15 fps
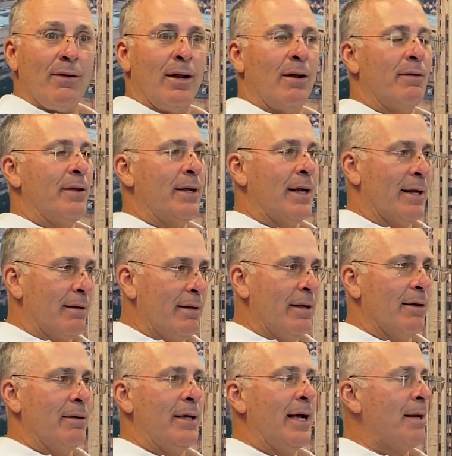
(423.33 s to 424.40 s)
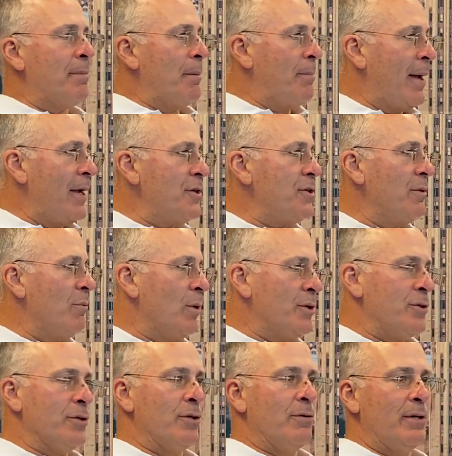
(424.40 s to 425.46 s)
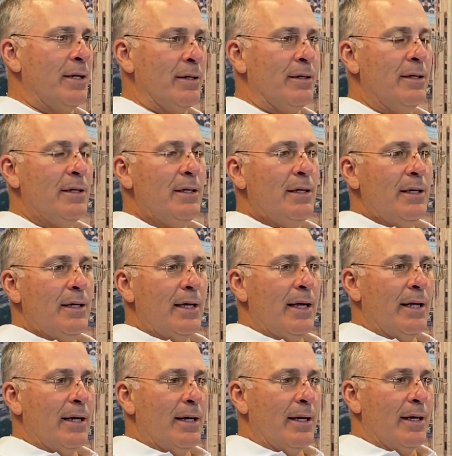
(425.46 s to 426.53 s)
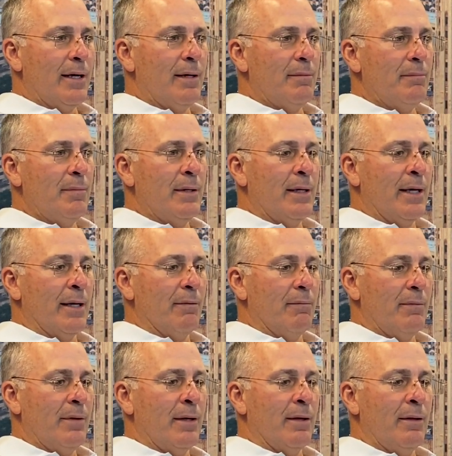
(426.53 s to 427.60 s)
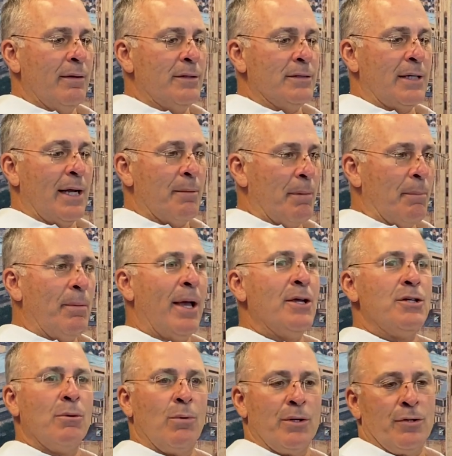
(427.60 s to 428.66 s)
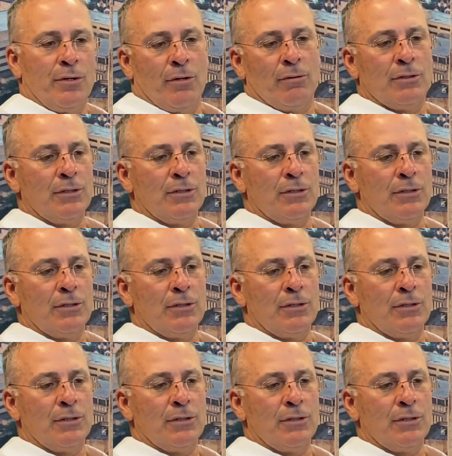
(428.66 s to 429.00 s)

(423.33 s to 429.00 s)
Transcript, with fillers: You know you got to you know you got to be patient in what you're doing and and um, again, you, you just got to be patient with what you're doing.